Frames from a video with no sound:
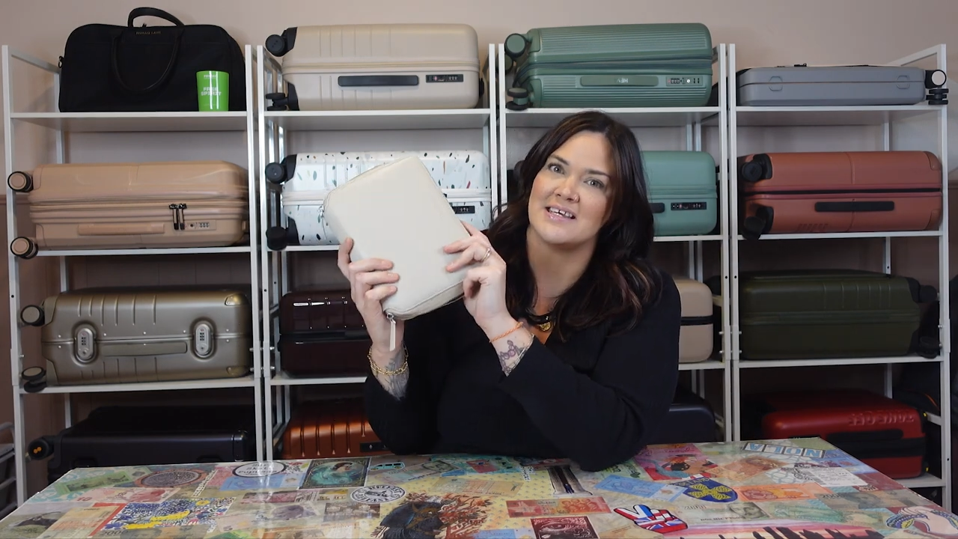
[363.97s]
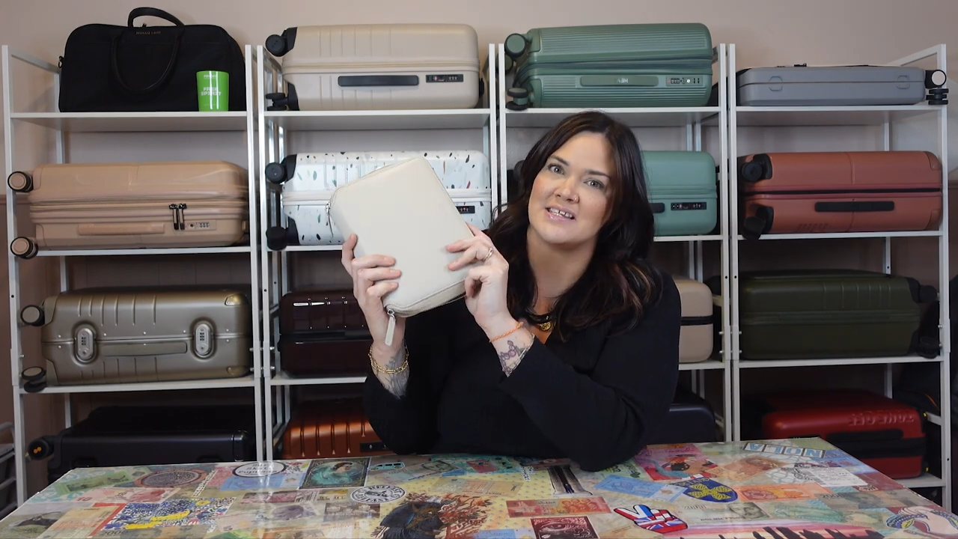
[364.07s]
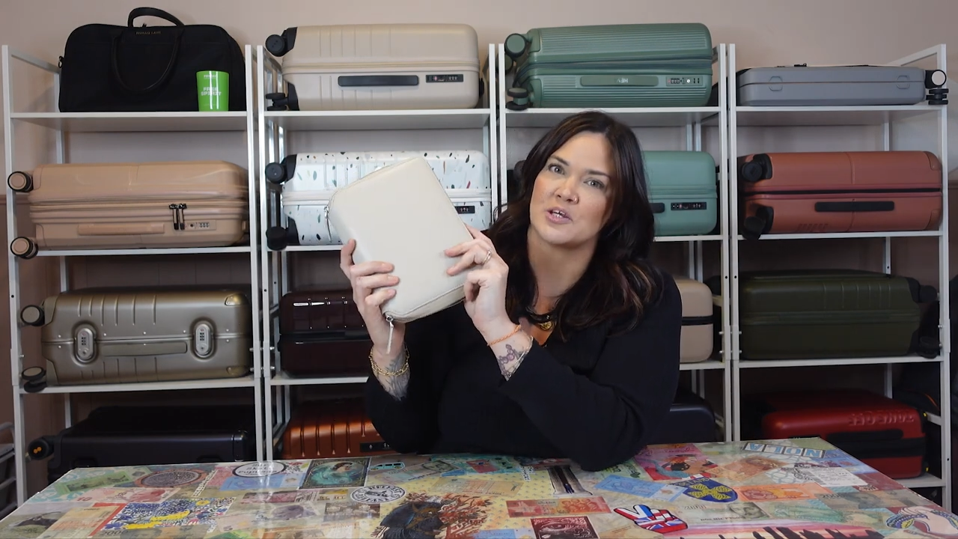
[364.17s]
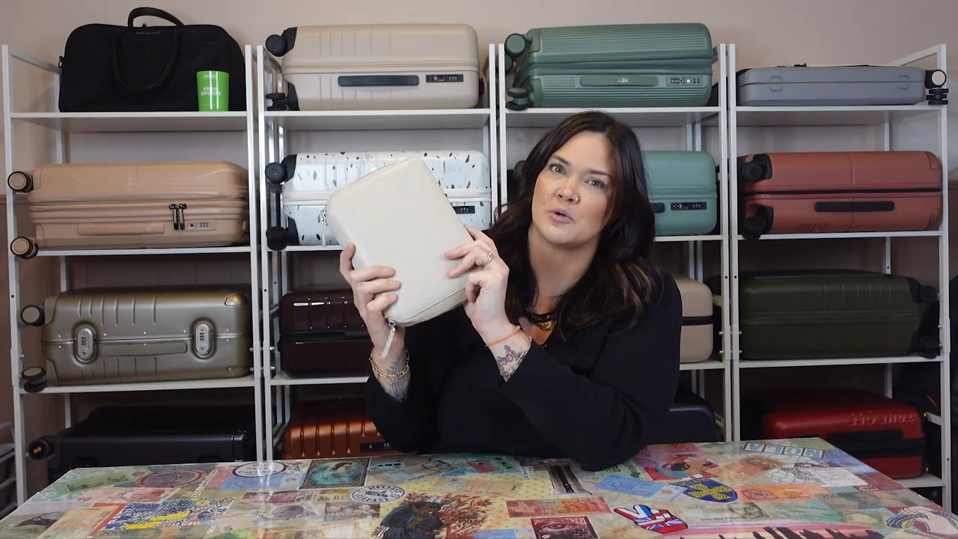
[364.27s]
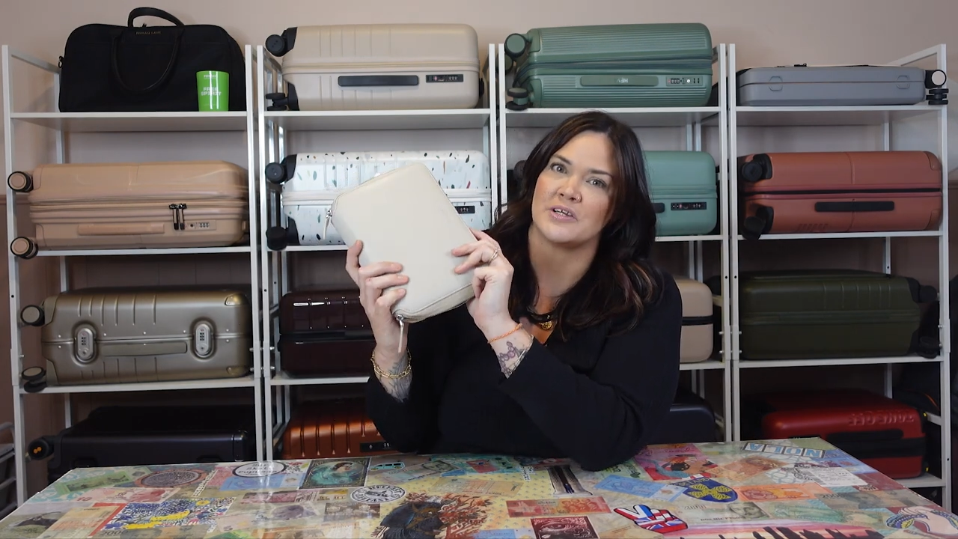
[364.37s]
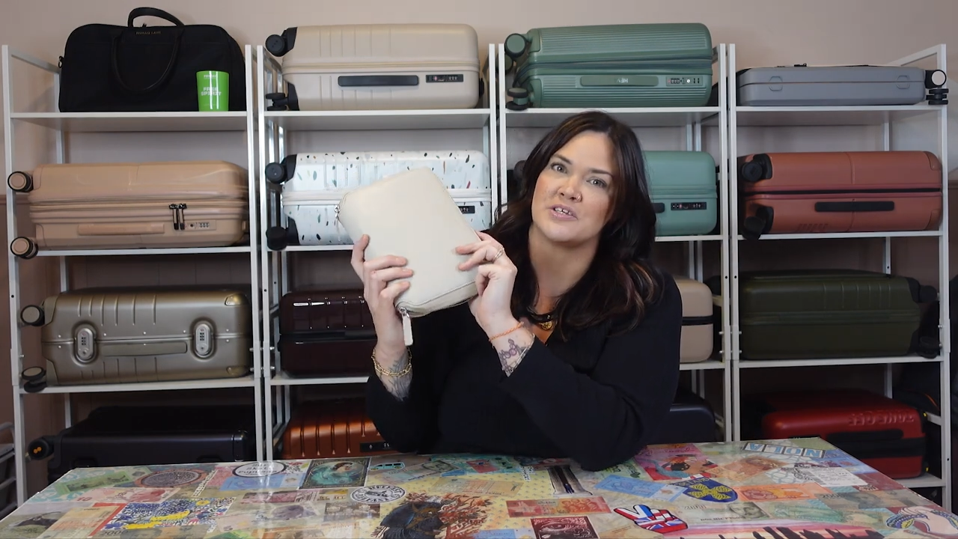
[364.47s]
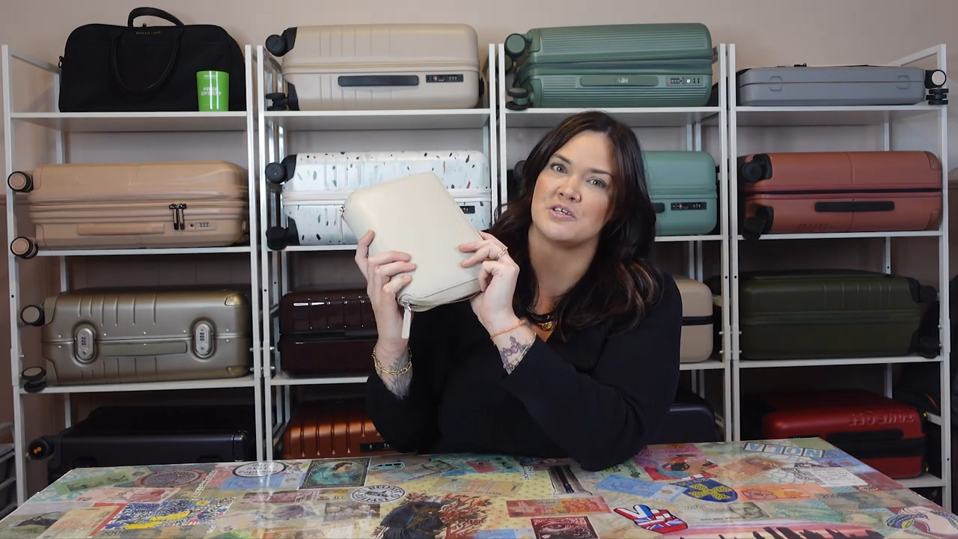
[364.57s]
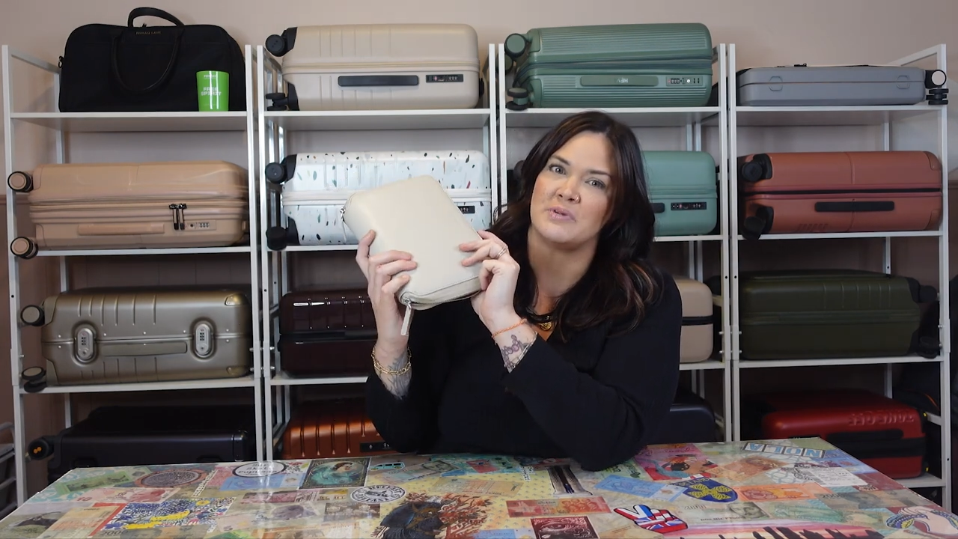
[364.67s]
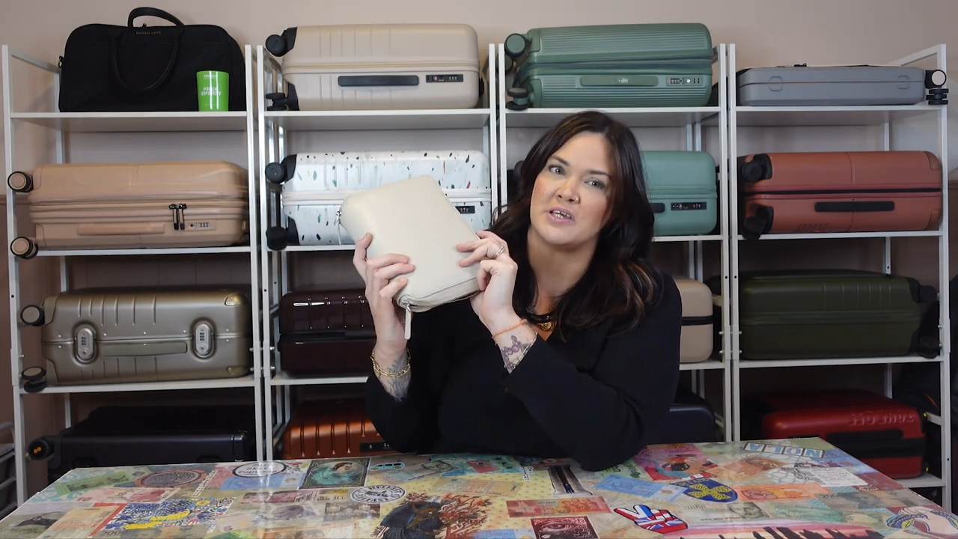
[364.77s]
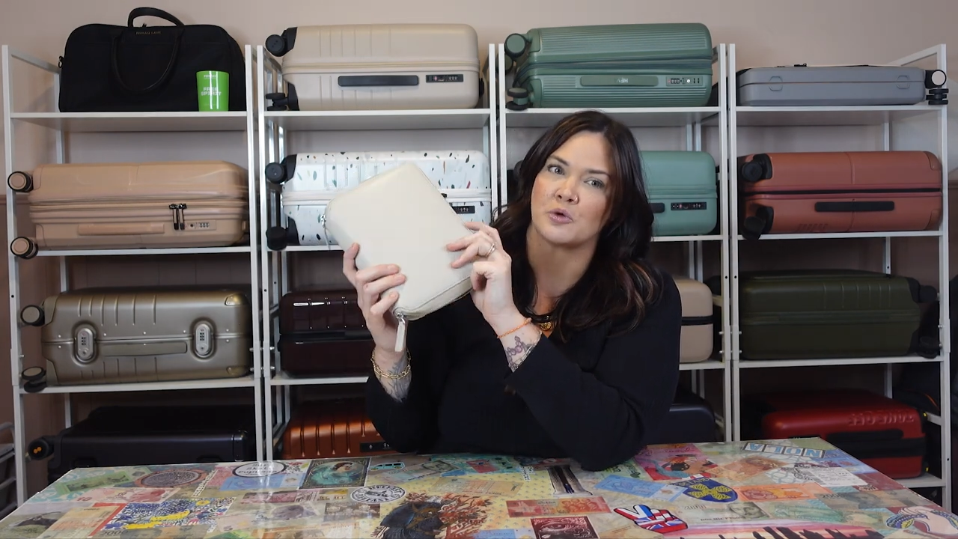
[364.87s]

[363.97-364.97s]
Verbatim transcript: is going to be